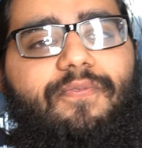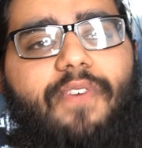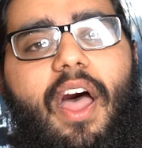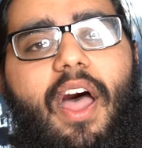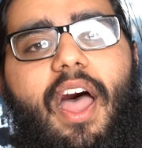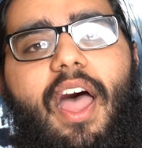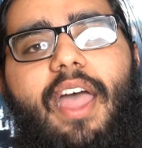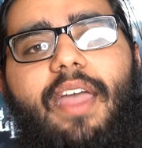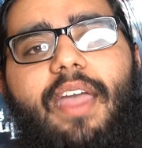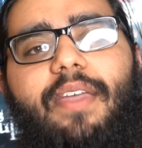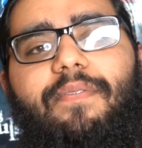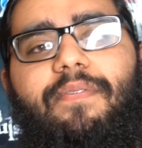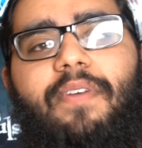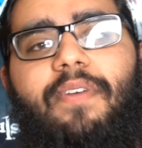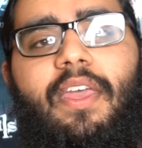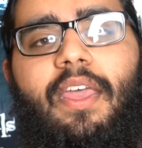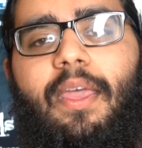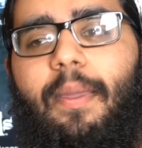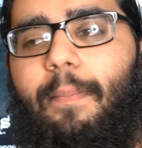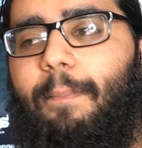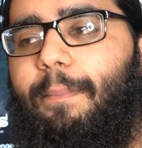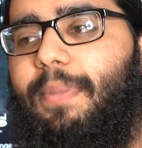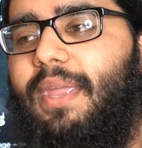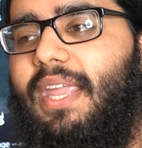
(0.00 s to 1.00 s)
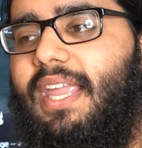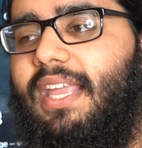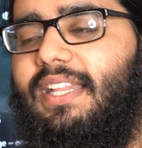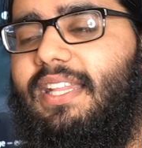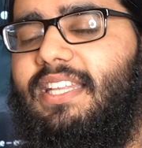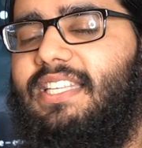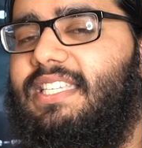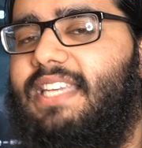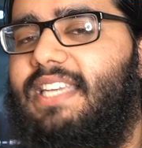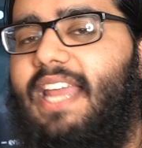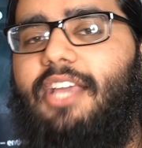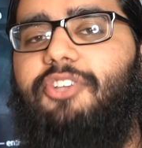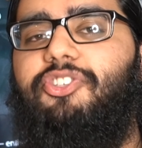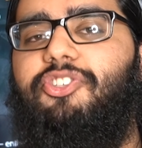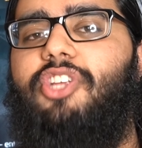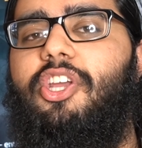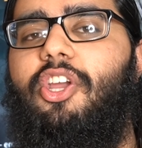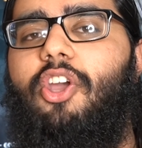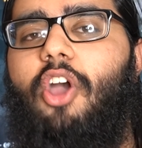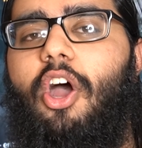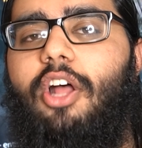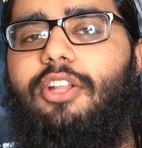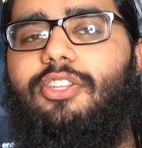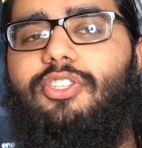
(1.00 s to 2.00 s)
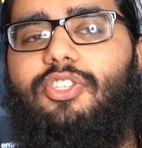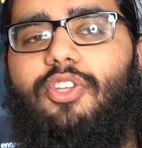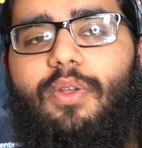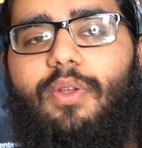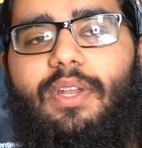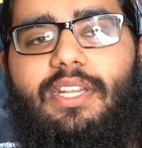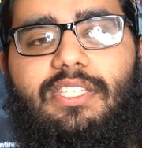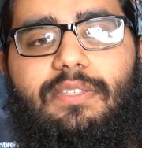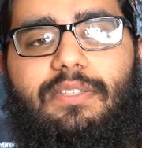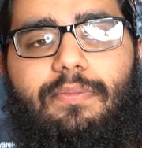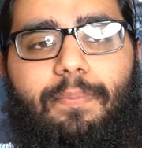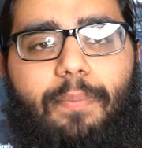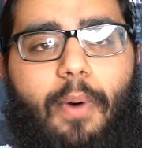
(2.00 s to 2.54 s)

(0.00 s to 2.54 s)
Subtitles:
5 being this next gen console and